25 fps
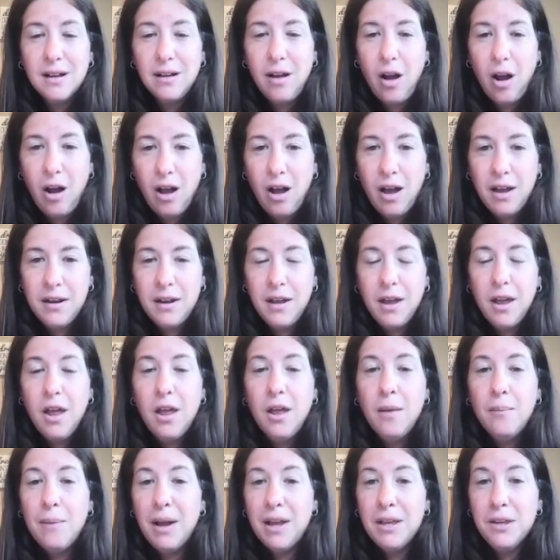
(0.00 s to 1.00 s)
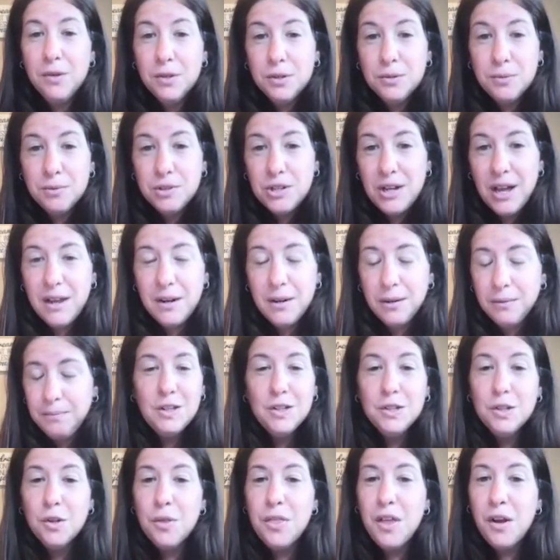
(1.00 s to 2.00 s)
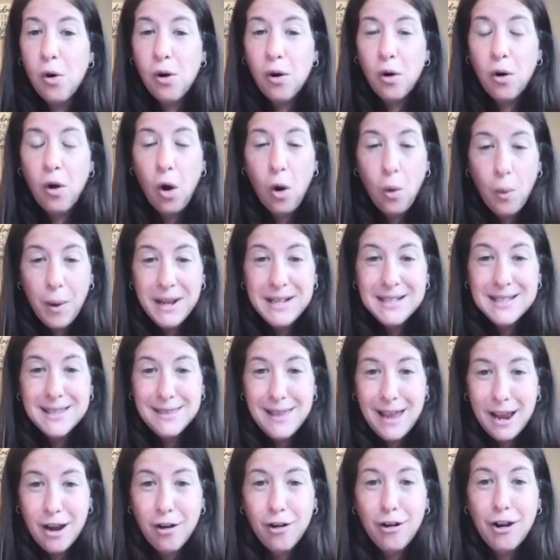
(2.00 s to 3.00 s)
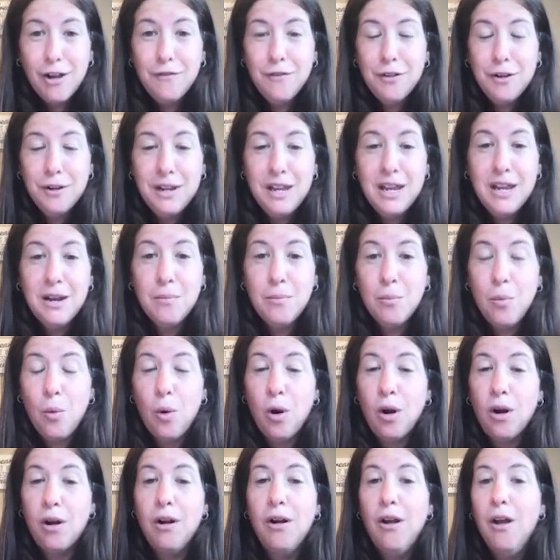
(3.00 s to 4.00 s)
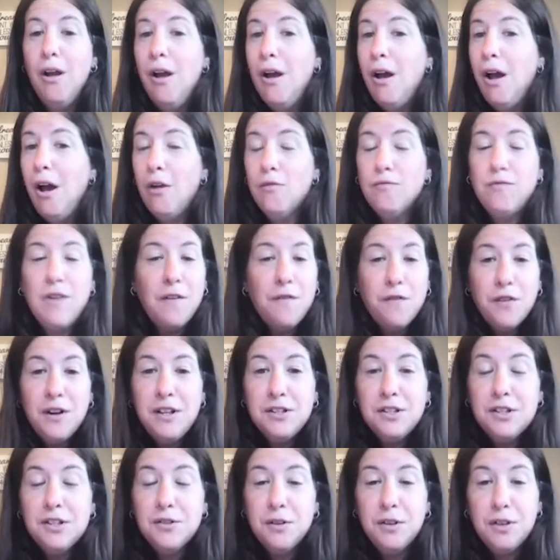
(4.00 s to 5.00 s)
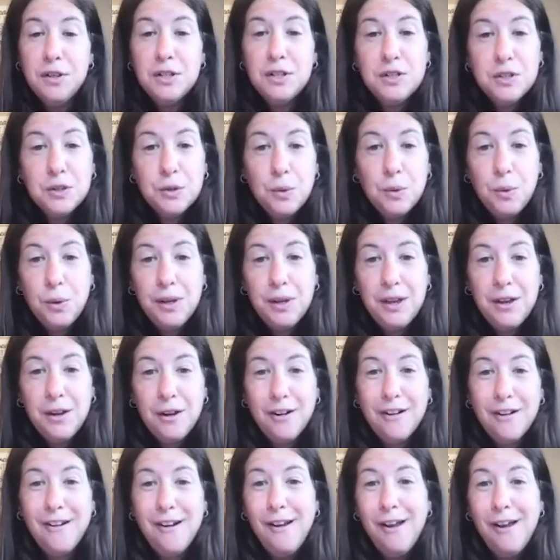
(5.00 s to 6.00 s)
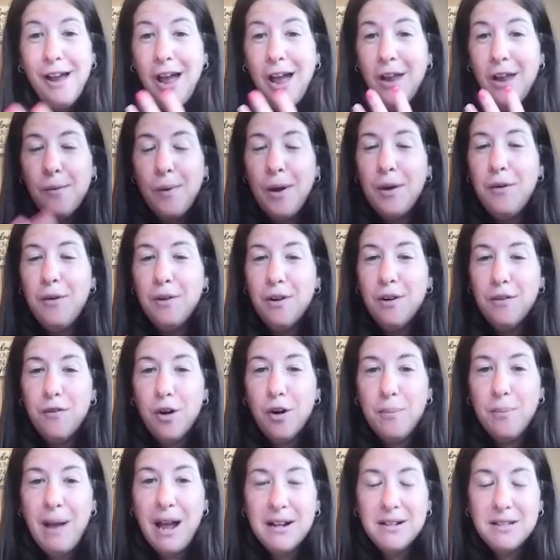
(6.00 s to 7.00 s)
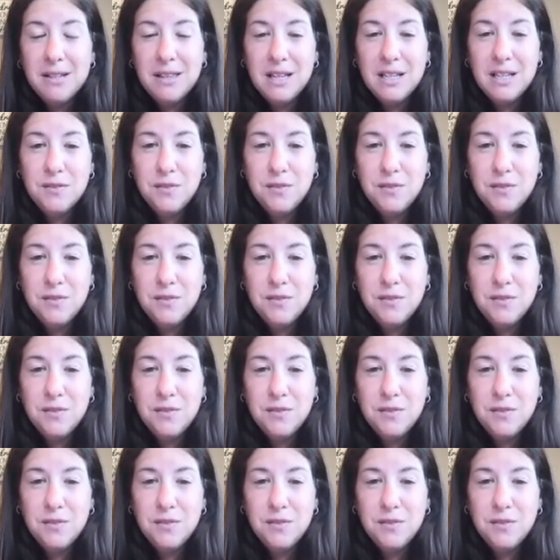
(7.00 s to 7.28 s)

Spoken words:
on my YouTube channel. So they are always there if you need more reference during the school year and you want to refer back to these